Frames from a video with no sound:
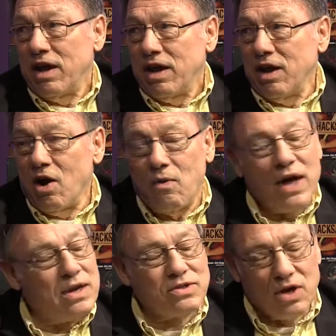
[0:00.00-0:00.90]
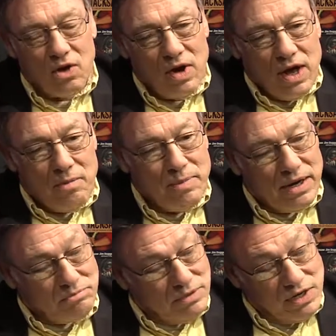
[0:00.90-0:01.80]
You what? So,
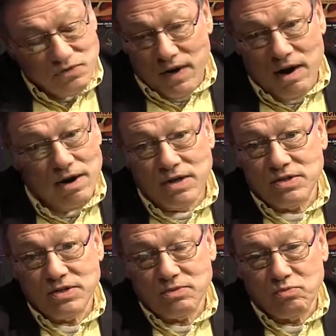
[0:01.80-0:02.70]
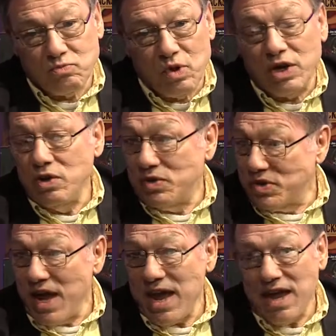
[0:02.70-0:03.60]
but as far as what you're
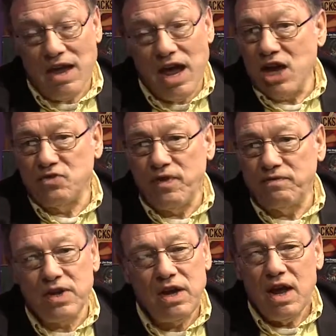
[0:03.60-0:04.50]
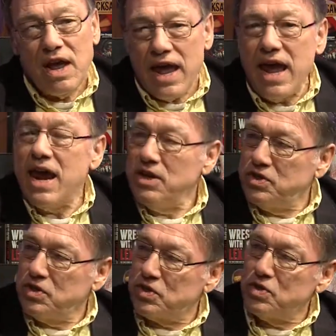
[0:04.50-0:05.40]
saying, age 50, age
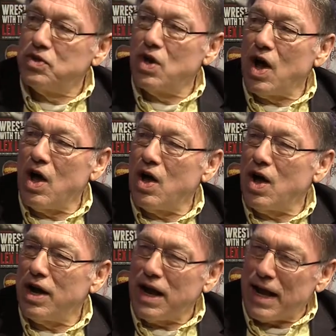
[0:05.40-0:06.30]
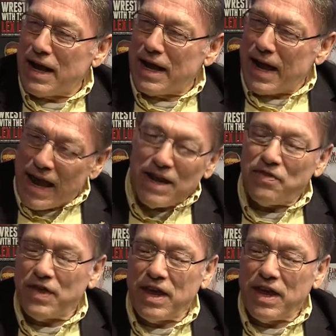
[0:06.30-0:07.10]
is not anything.